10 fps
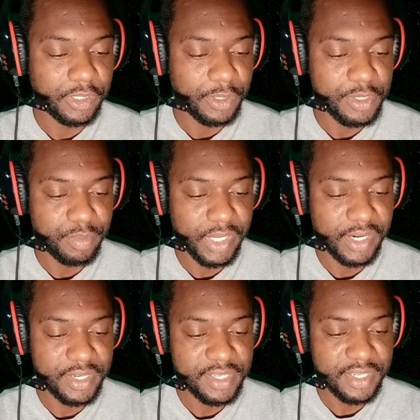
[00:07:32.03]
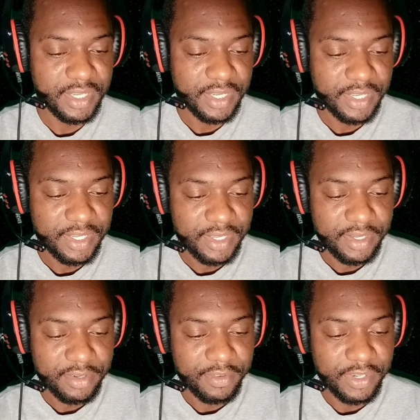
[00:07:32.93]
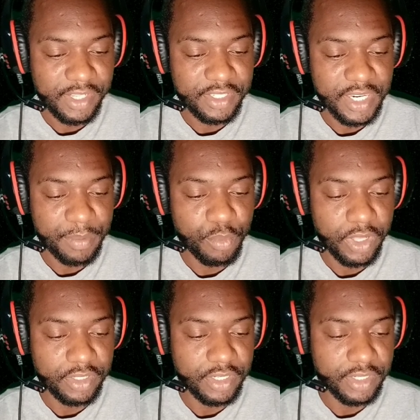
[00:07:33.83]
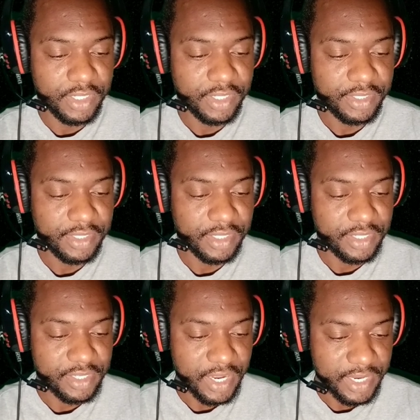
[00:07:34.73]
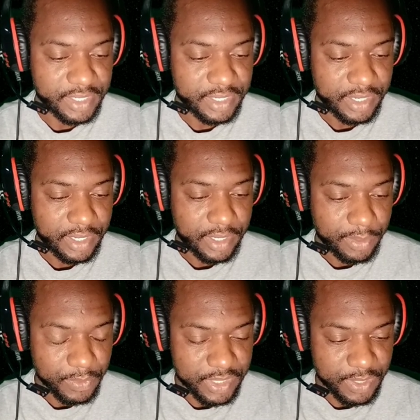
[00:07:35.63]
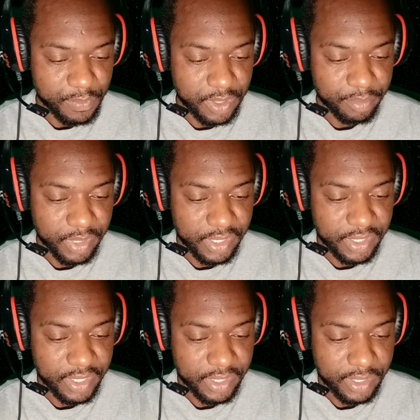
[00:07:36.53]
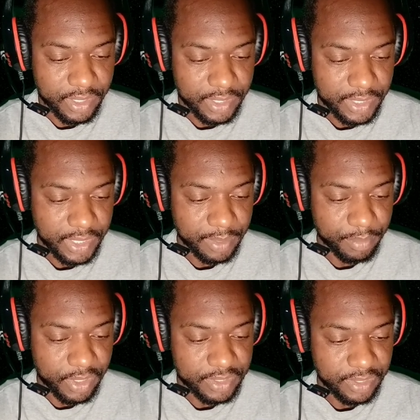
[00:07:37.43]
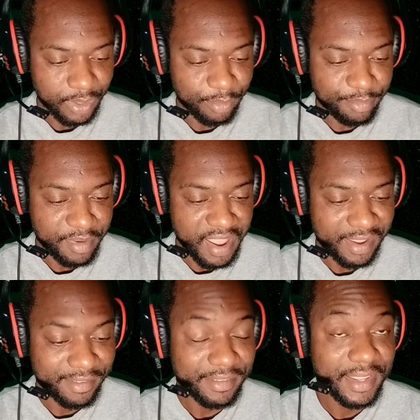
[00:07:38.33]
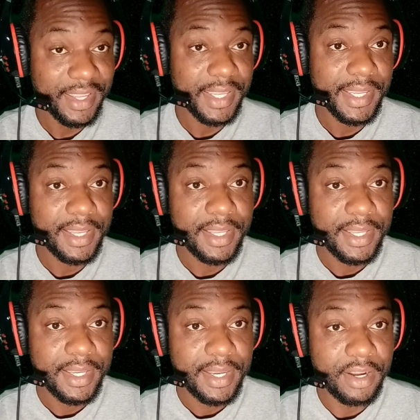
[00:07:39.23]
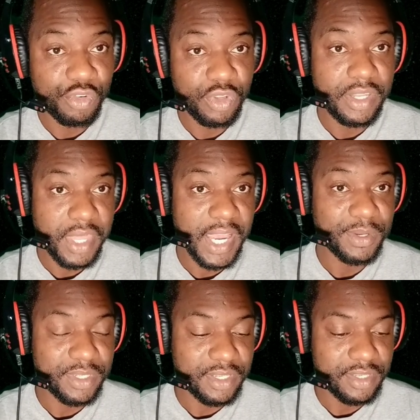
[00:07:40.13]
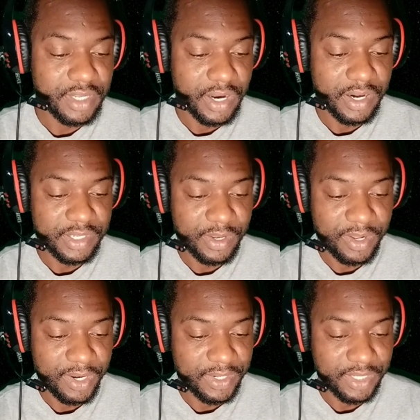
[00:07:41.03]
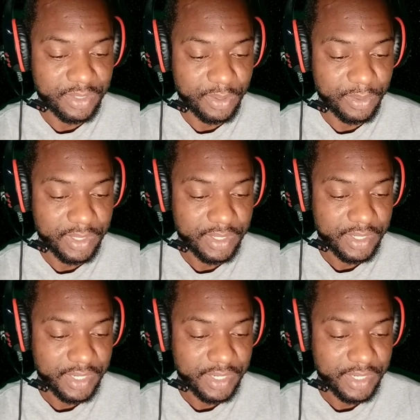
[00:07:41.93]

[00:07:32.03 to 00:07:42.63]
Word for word: to those players. Really job well done to these guys. You see one player here, King Boss, and five 100,000 stars all on his own.